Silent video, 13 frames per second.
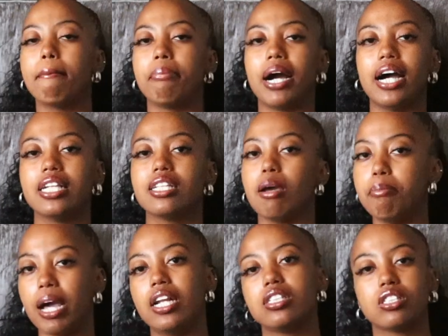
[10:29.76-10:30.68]
but a
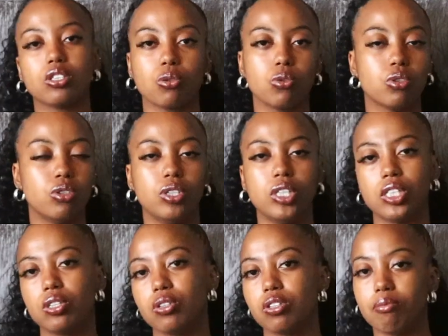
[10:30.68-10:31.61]
balance is also
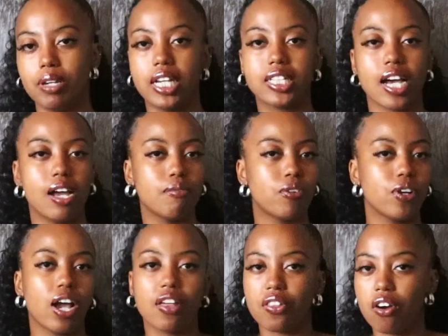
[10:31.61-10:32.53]
good. So also make time for
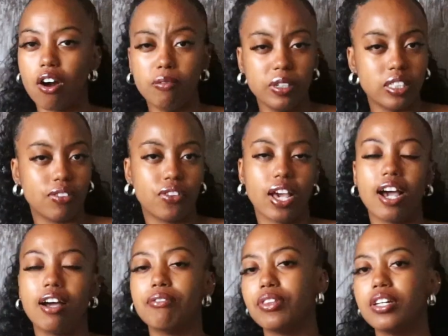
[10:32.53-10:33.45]
other hobbies if you
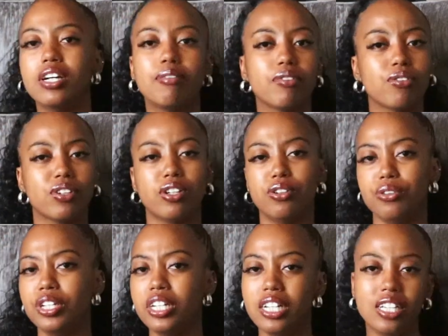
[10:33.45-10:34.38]
have them if you want to
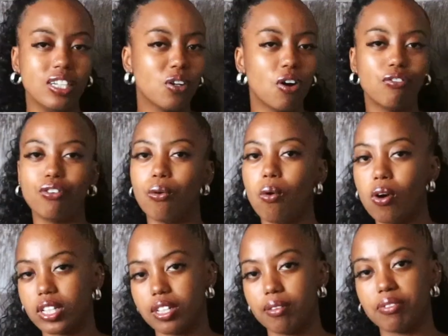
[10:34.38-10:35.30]
read go for a
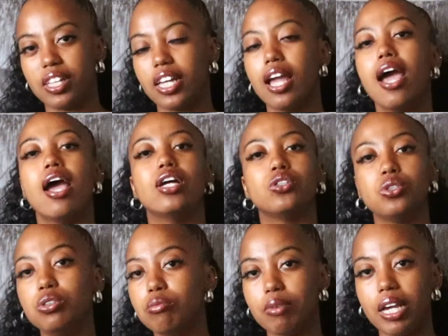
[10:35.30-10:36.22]
walk something
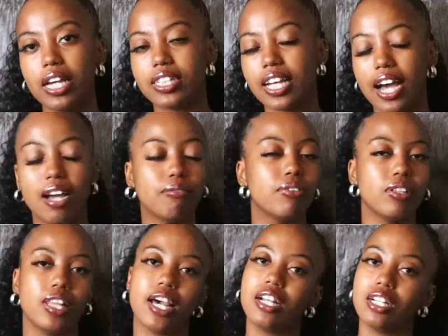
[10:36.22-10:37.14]
do make time
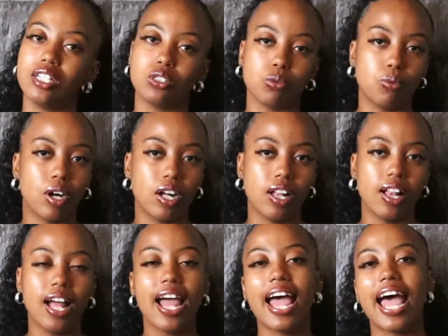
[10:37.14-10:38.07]
for that as
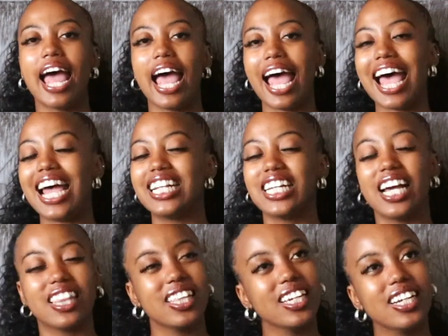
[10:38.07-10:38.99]
well and
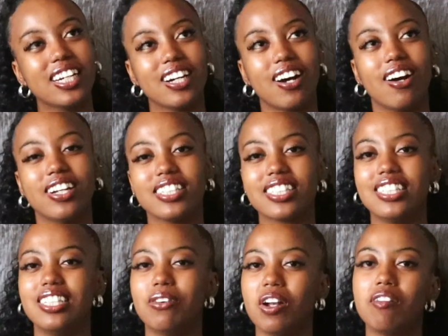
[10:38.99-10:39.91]
yeah i think
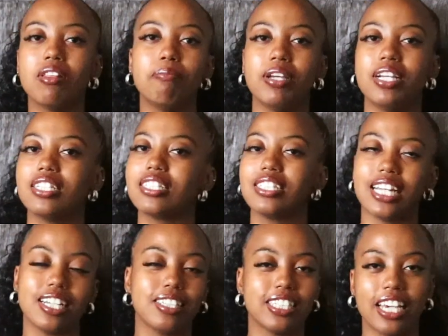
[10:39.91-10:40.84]
honestly one of the biggest
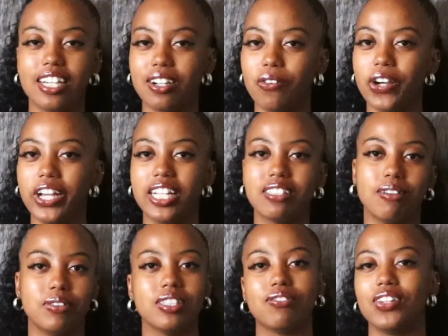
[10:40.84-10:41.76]
like takeaways
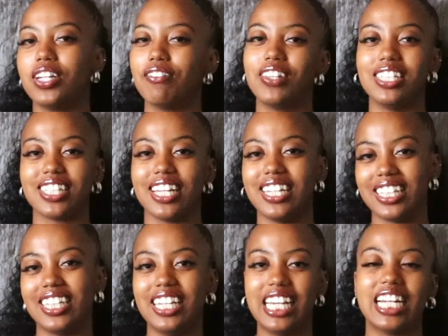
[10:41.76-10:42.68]
from this video if there's
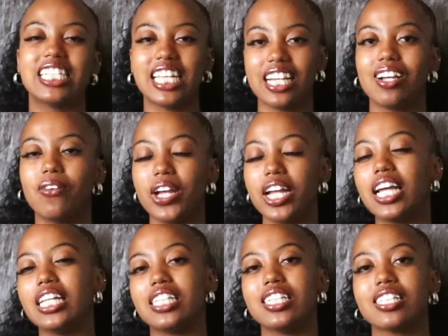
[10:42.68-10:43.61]
anything you're going to take away
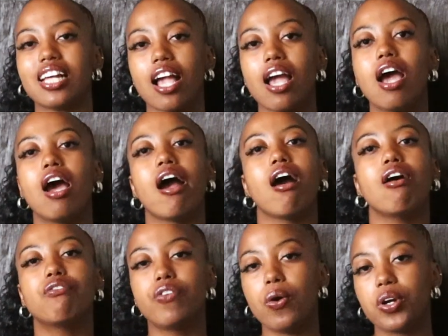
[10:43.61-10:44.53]
is just like
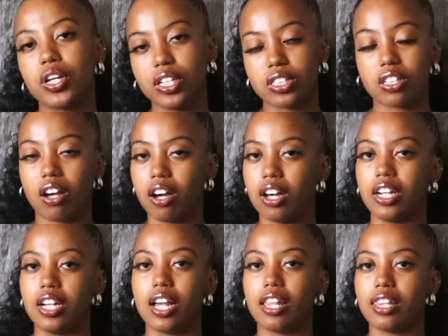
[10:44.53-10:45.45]
focus
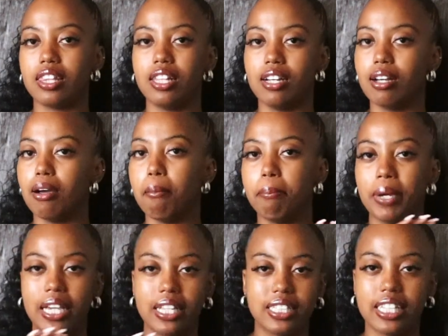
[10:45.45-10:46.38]
on the
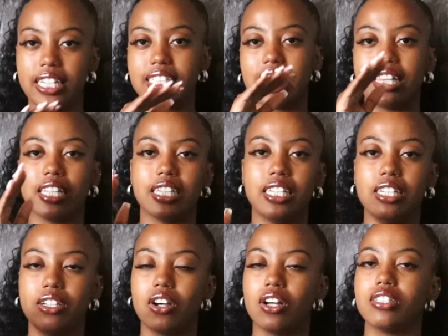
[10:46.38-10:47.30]
basics and the
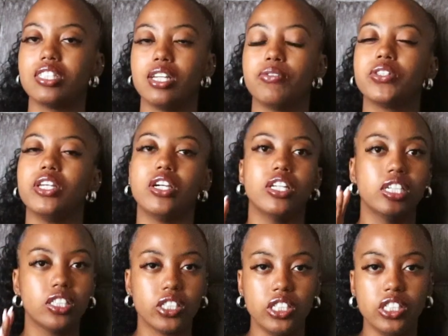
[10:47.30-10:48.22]
key concepts they're going
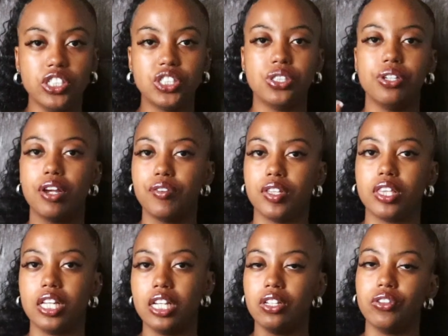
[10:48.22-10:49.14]
to teach you
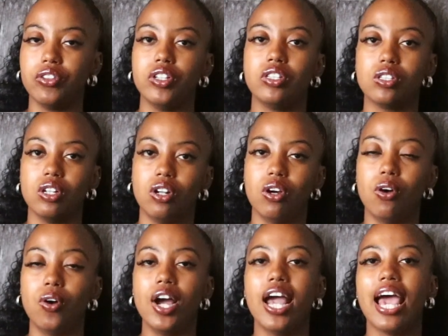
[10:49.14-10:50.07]
everything you need to know